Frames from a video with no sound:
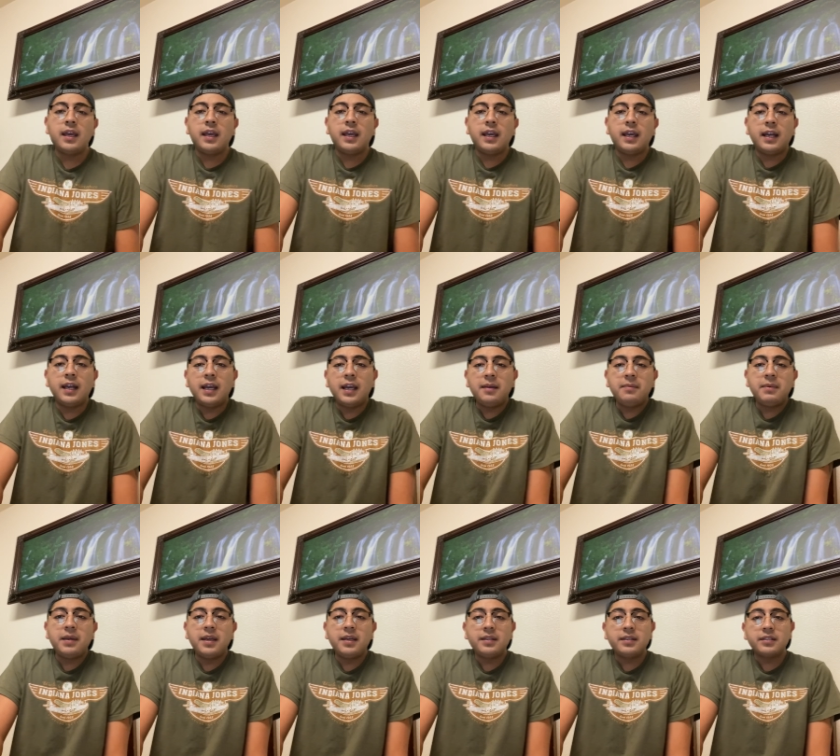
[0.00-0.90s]
In
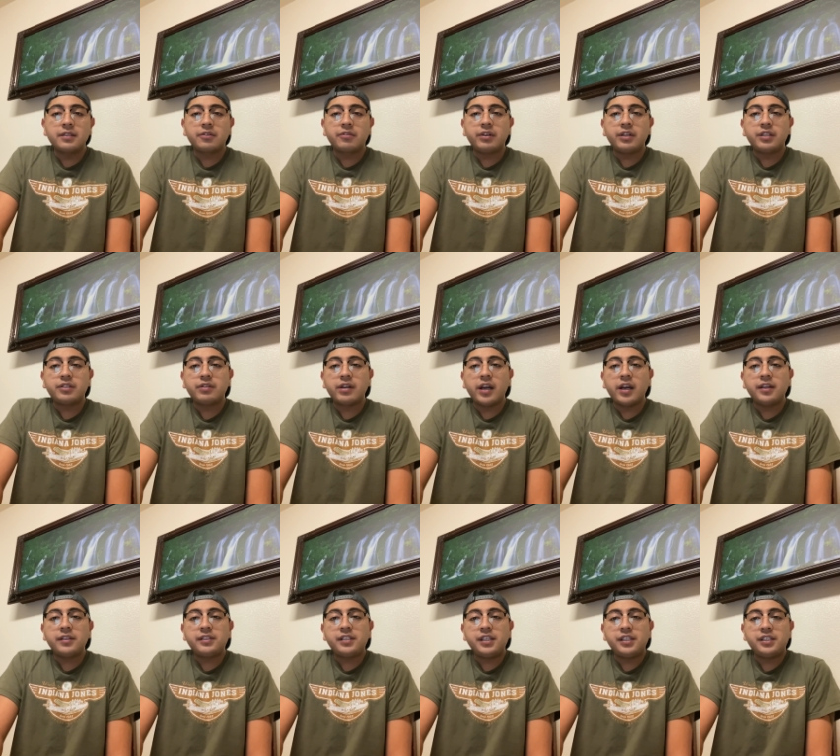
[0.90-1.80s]
ABA discrete
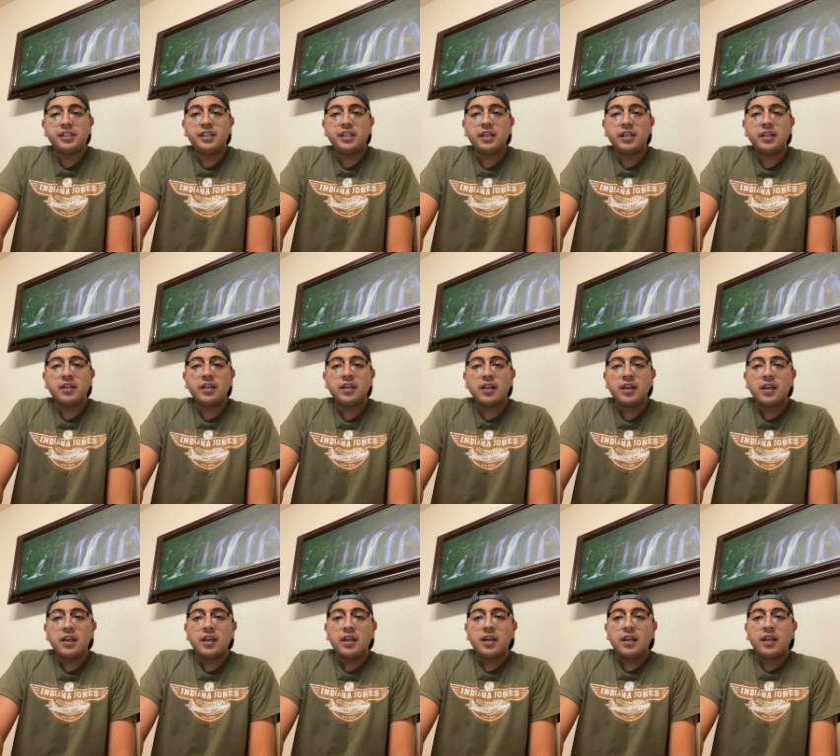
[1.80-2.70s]
trial teaching,
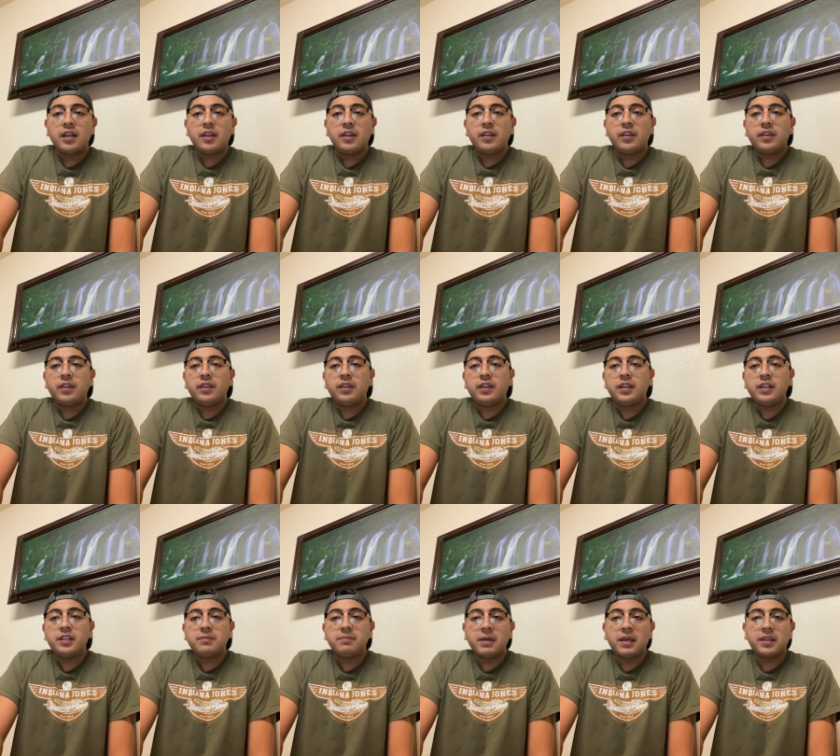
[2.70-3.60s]

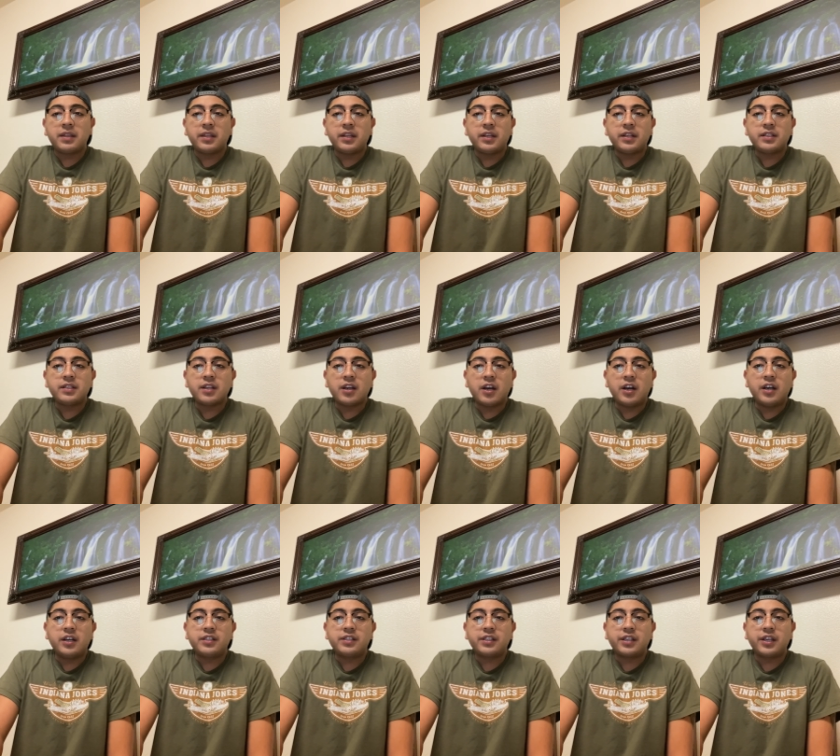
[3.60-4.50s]
these methods
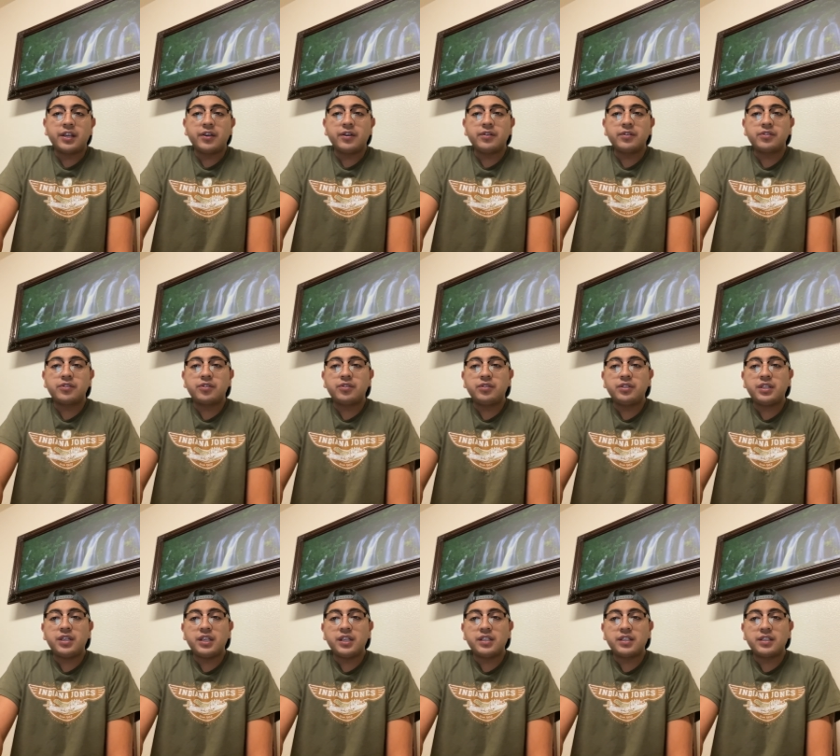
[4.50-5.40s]
are skills to
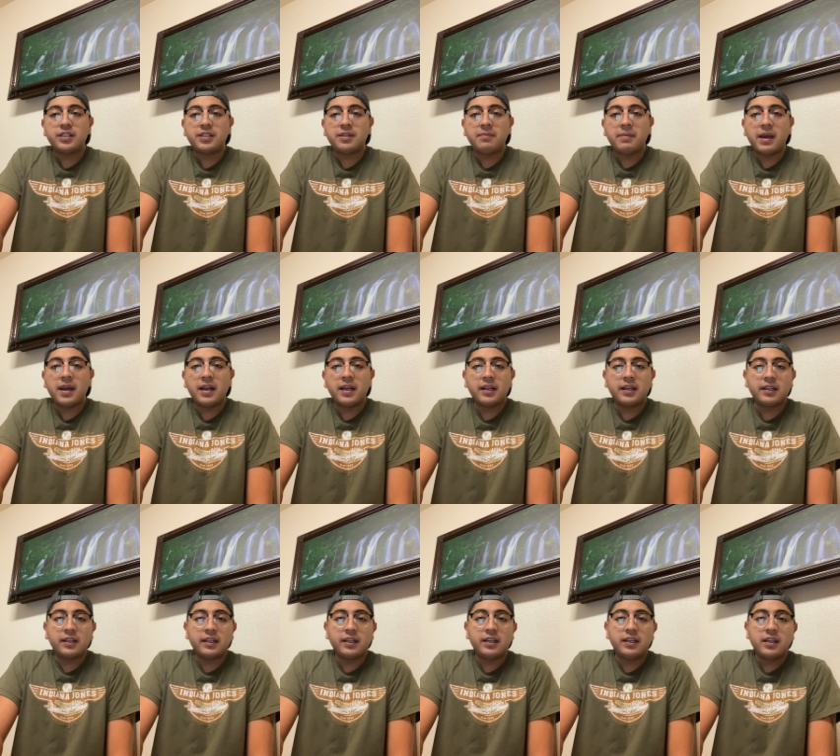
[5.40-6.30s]
teach
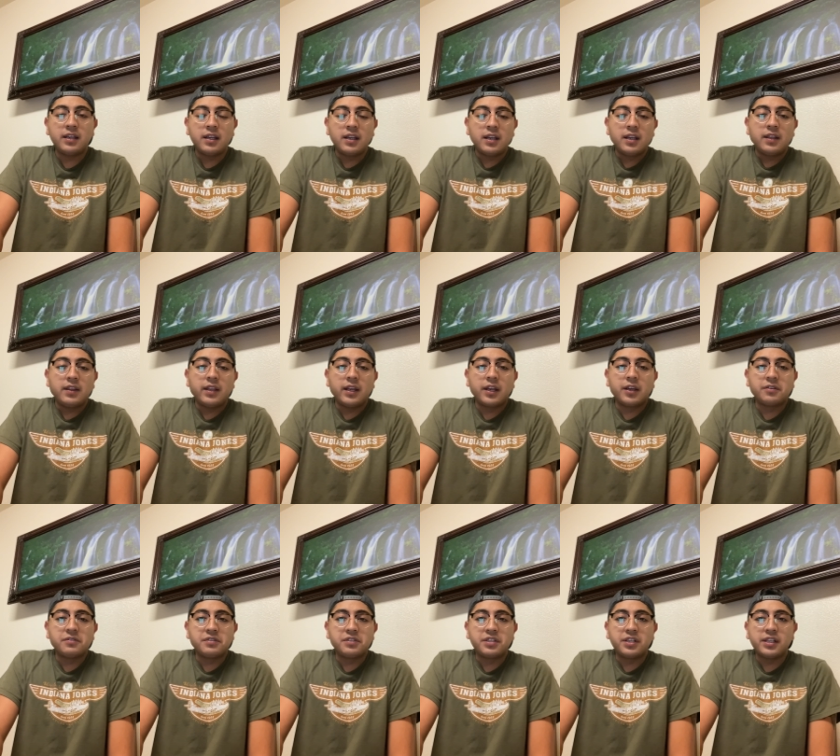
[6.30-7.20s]
systematically. They
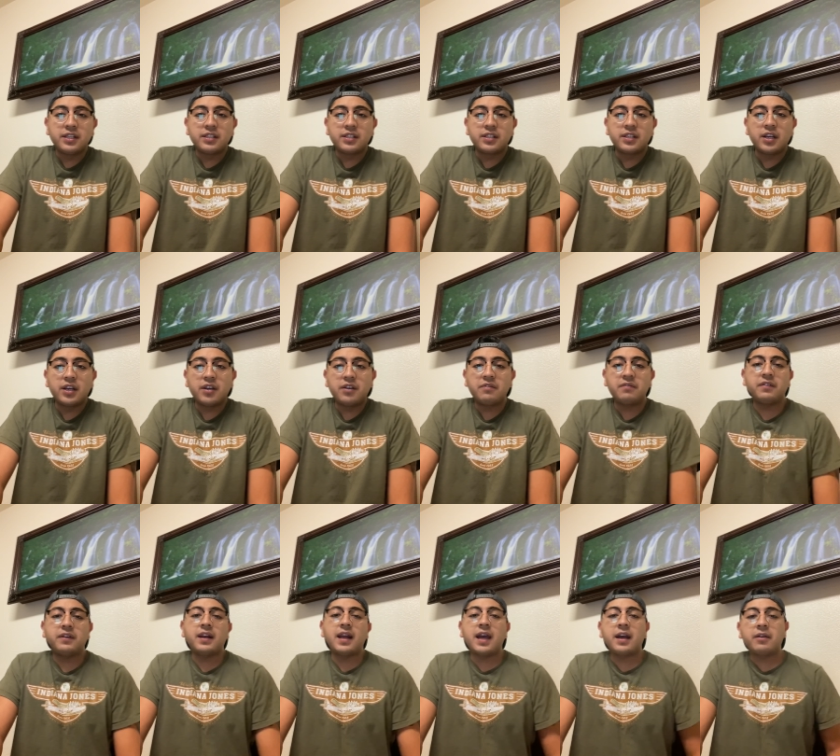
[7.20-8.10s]
consist of
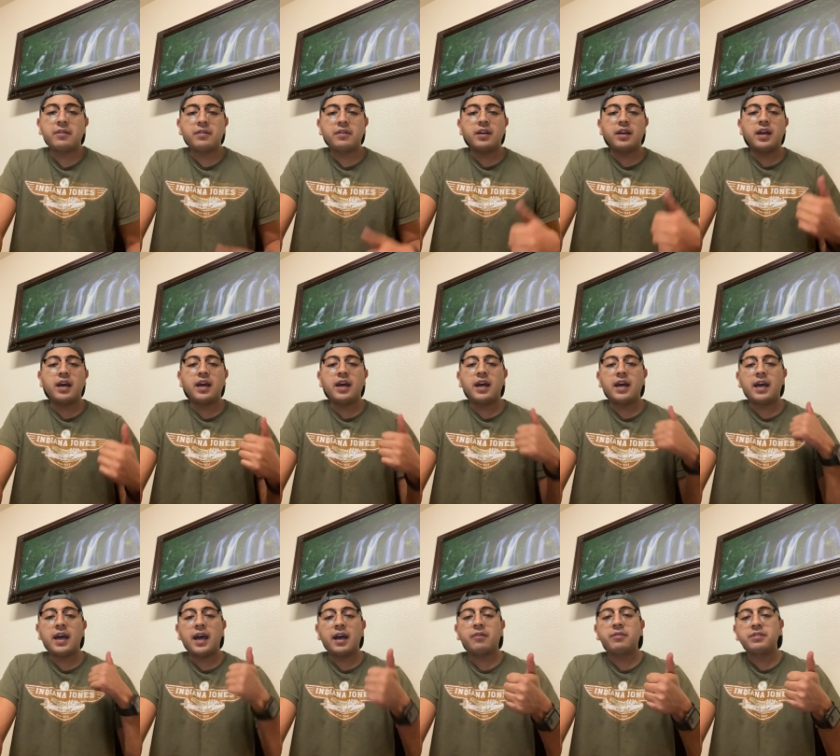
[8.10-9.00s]
an
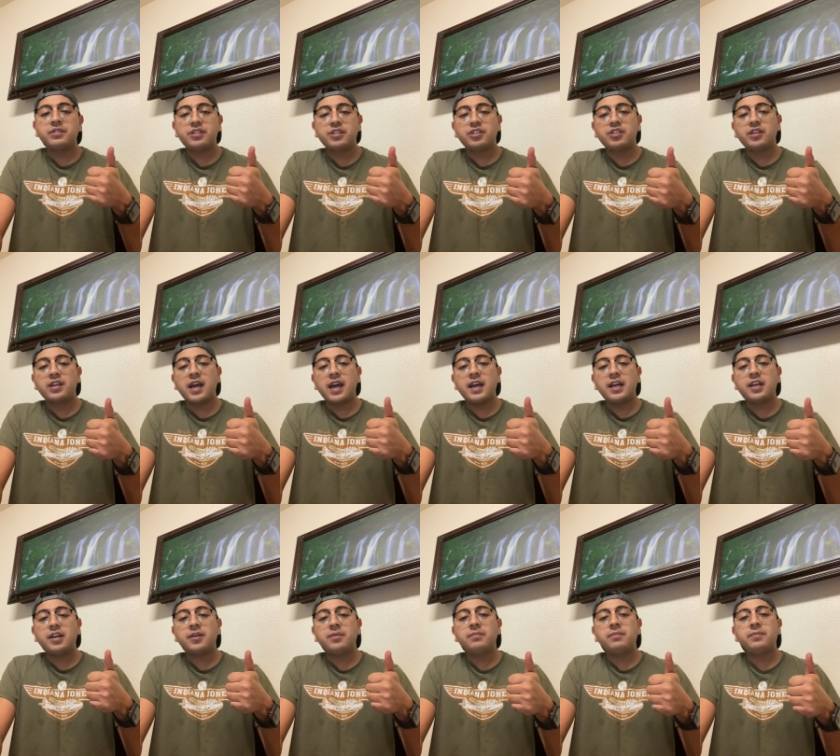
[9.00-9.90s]
acquisition
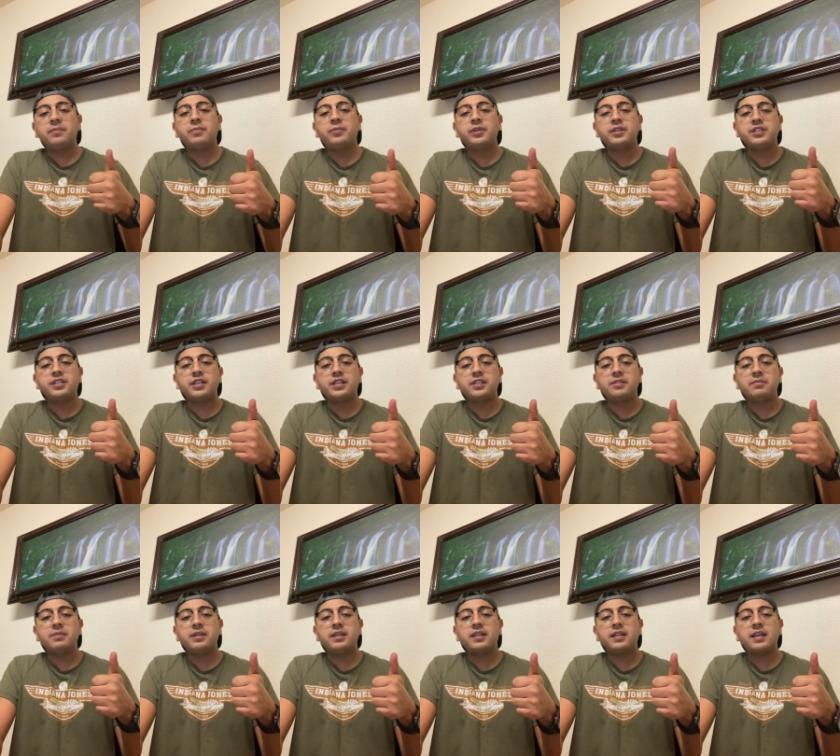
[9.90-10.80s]
item, which is
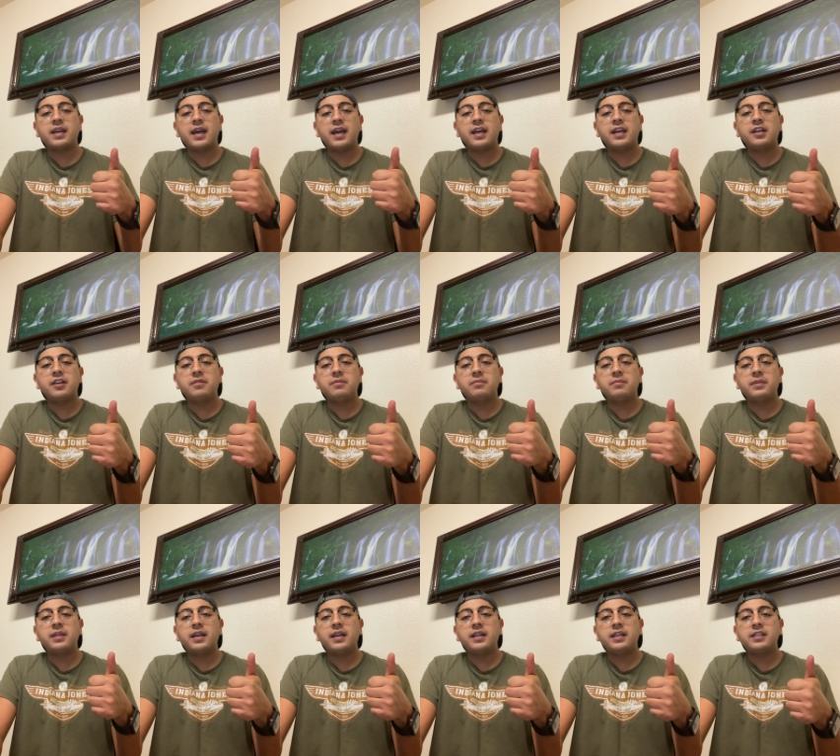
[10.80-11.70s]
being the item
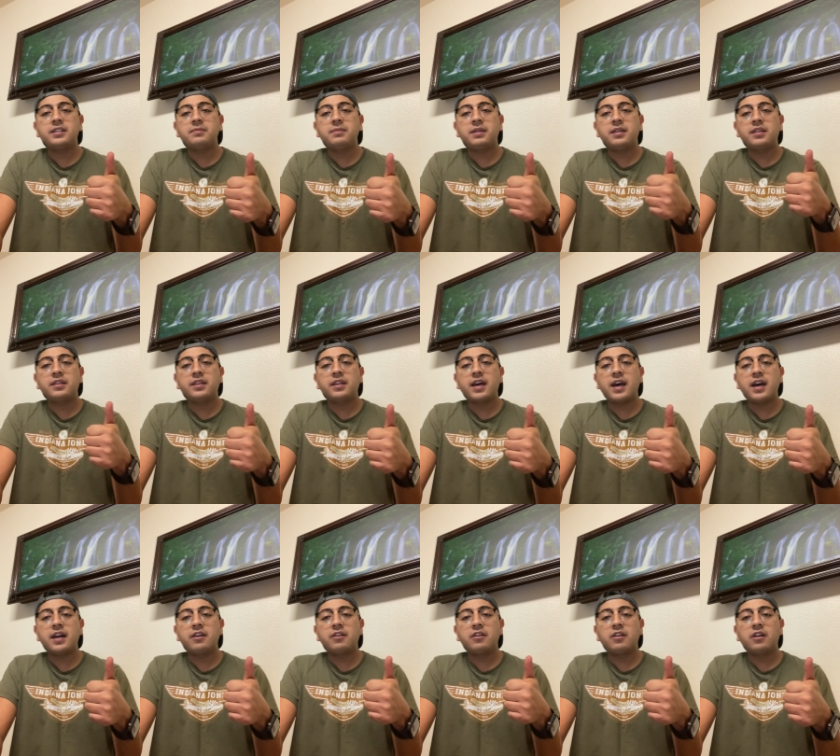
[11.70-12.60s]
that is being
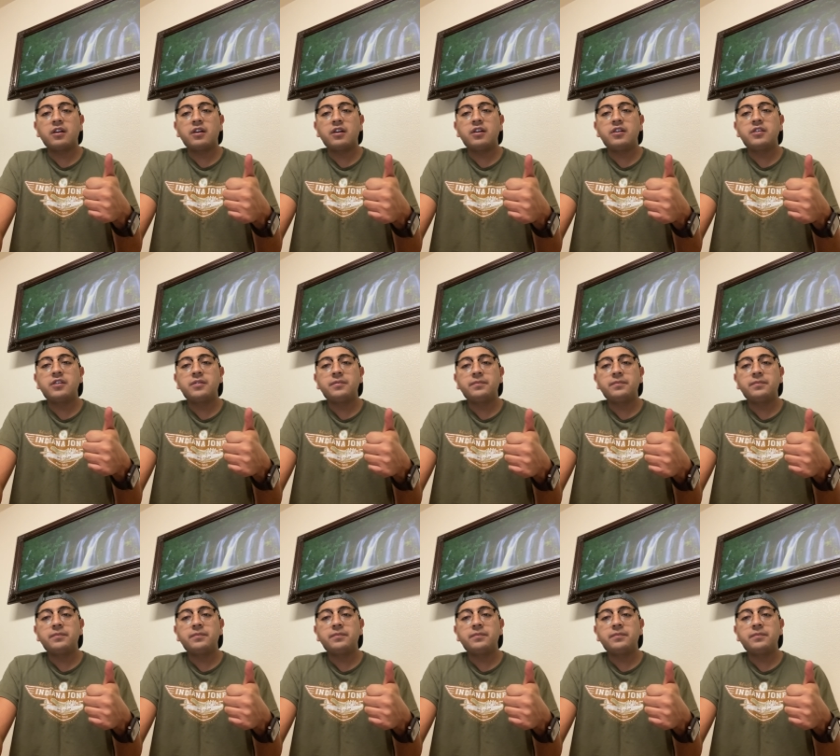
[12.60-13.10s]
taught or learned,